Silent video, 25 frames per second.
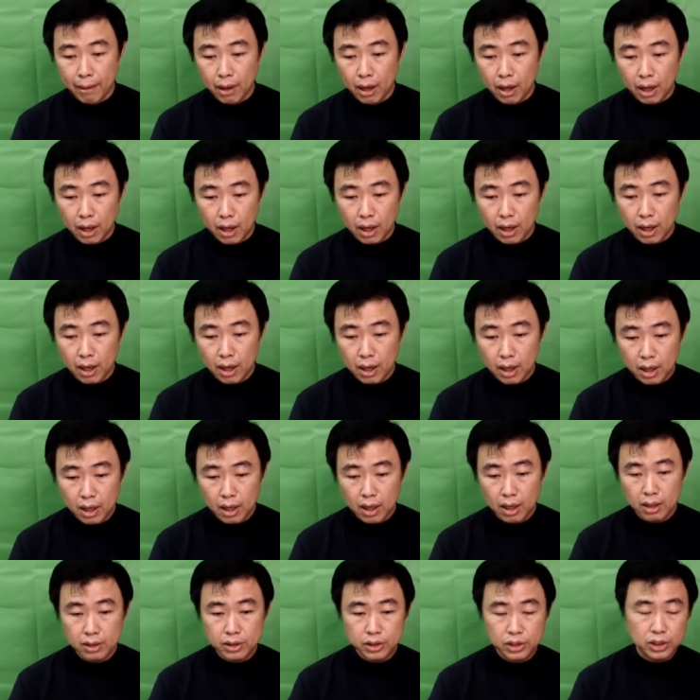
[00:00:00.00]

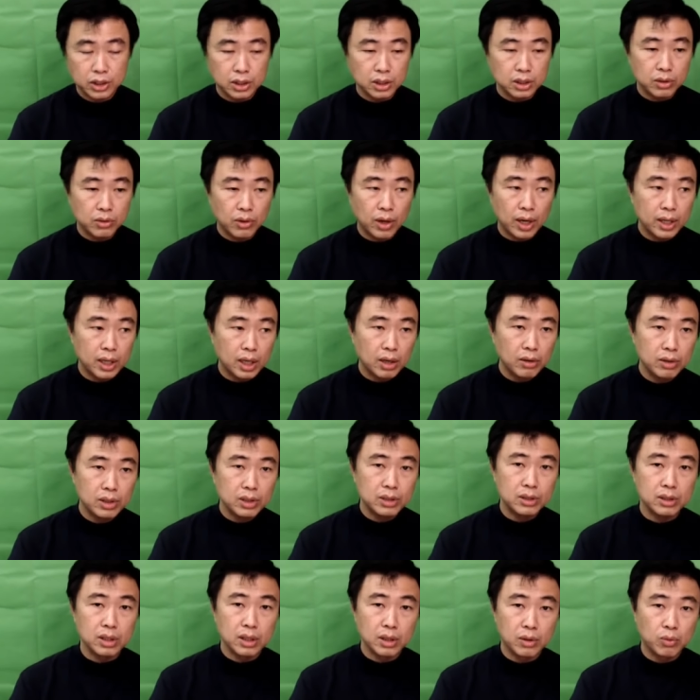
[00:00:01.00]
Uh, Zi right now
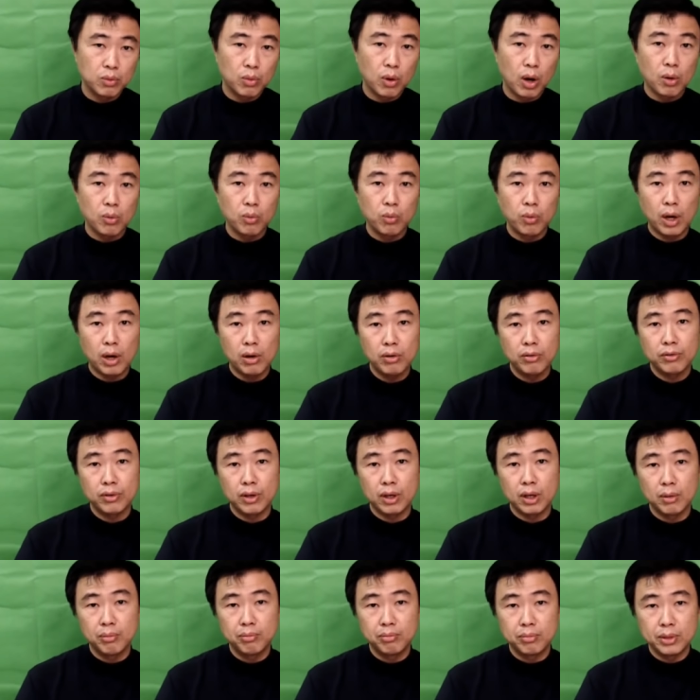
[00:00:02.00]
is uh, rob wealth.
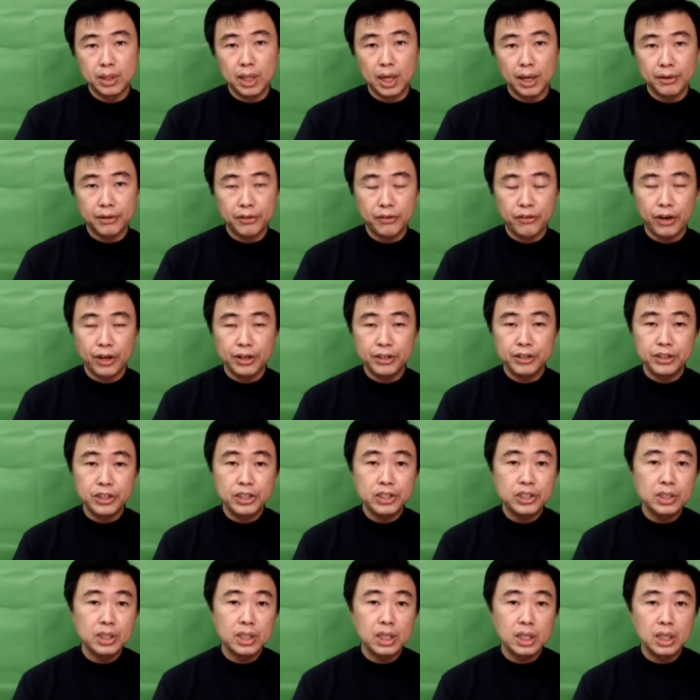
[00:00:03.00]
Um, now
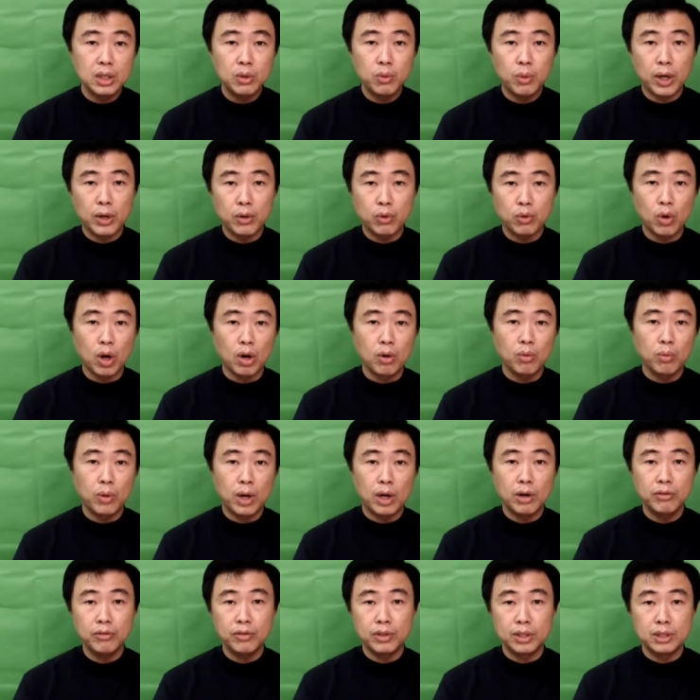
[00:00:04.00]
traditionally when rob
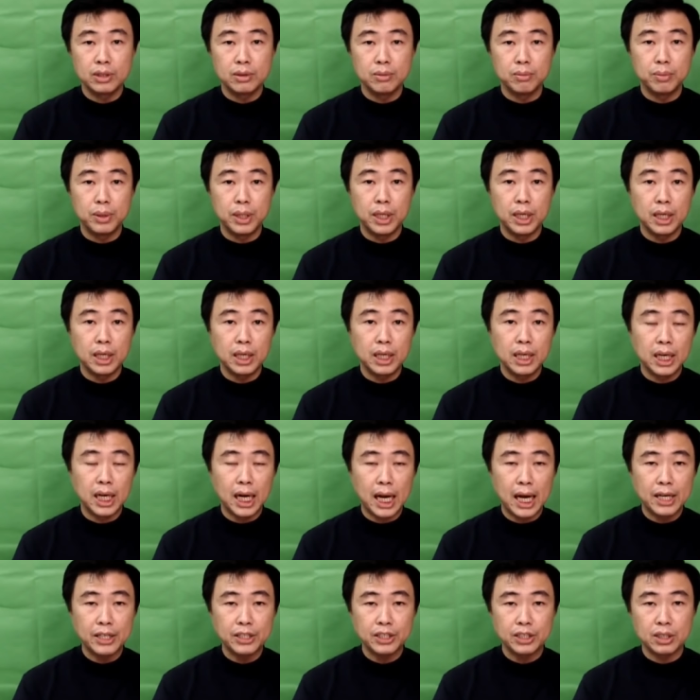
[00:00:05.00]
wealth is being
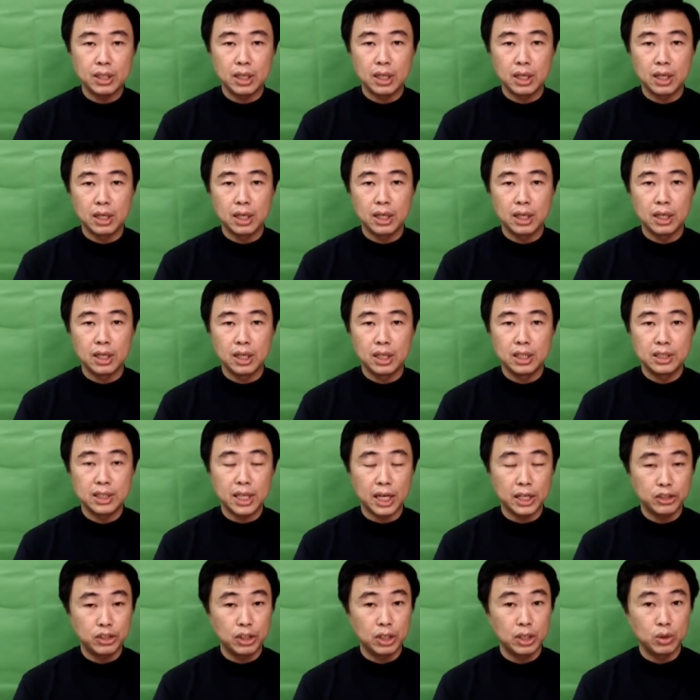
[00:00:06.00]
clashed, uh, it's
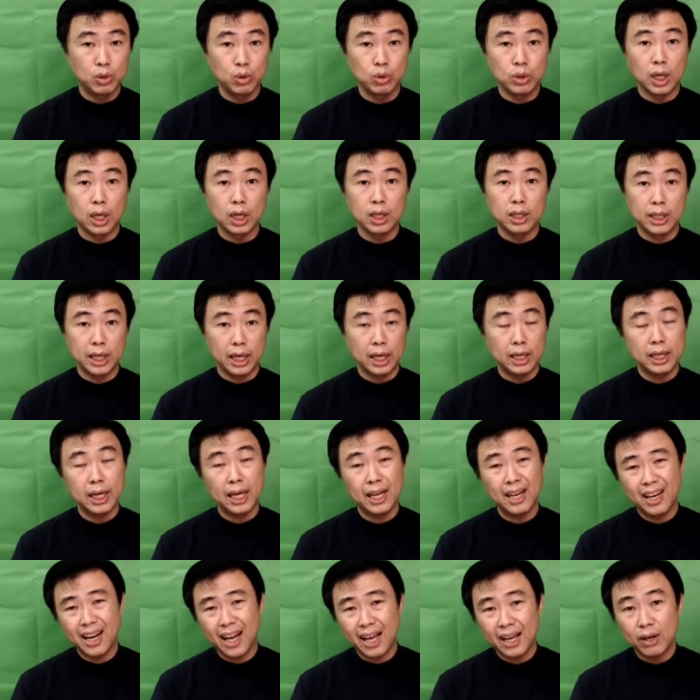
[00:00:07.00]
actually good. Uh. They, they
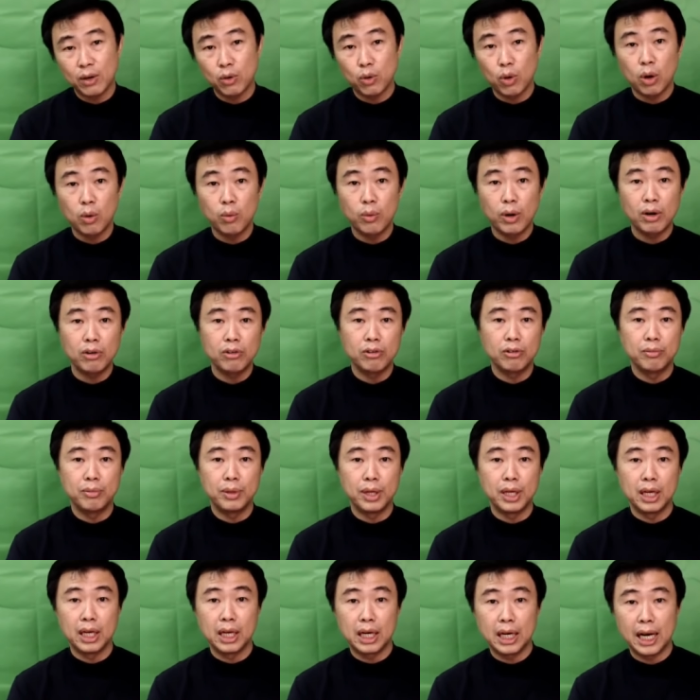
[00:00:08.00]
like rob wealth
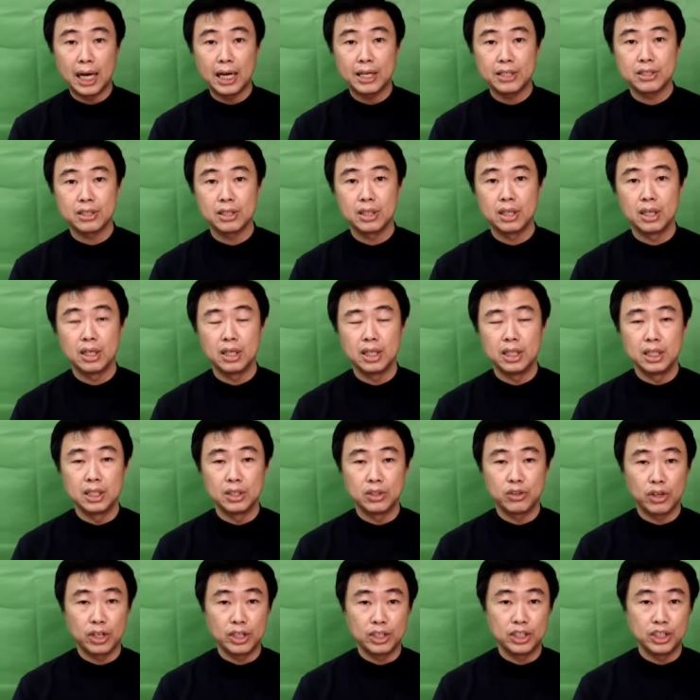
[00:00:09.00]
being clashed uh, in a
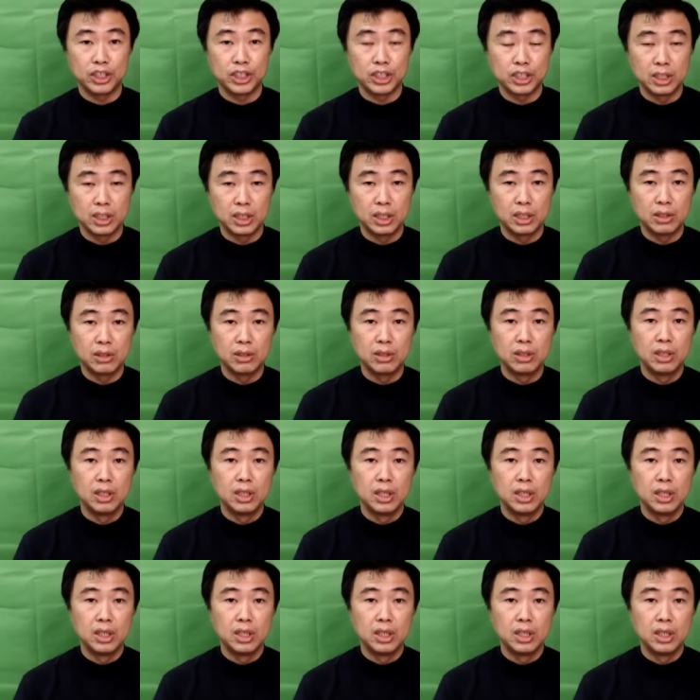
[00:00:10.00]
traditional